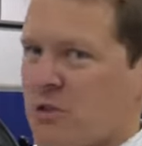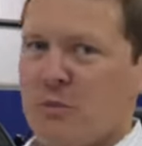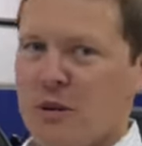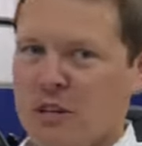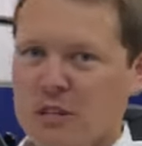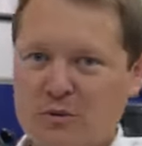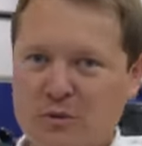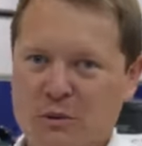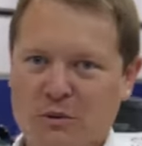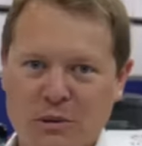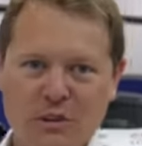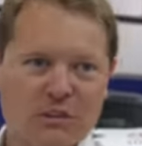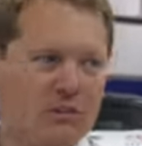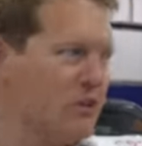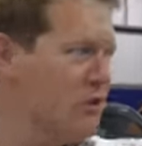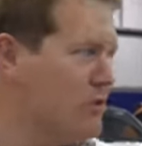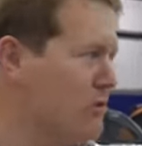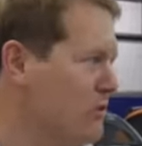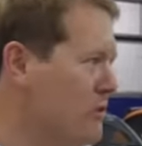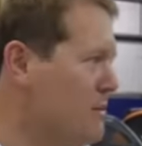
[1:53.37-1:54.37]
much we want
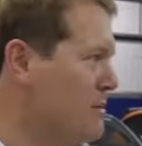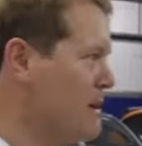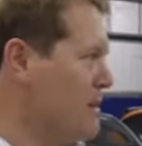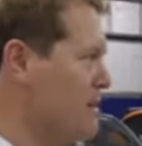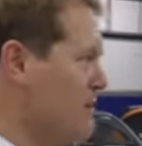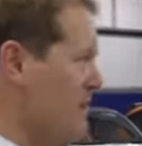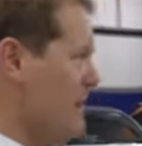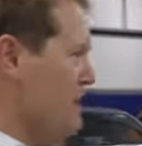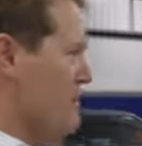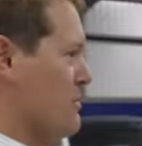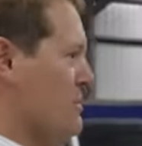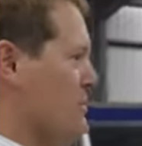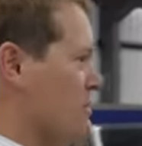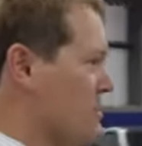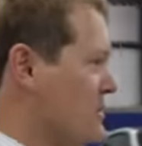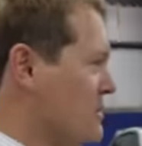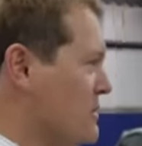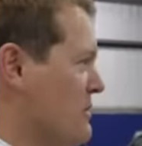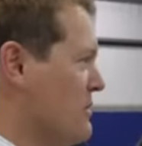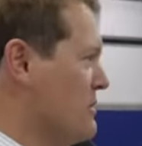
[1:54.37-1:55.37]
to do, so many things we
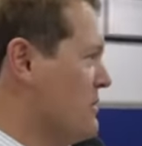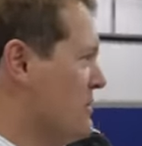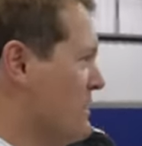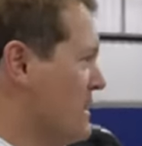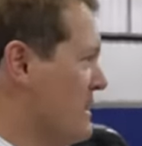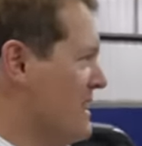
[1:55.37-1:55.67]
want to do.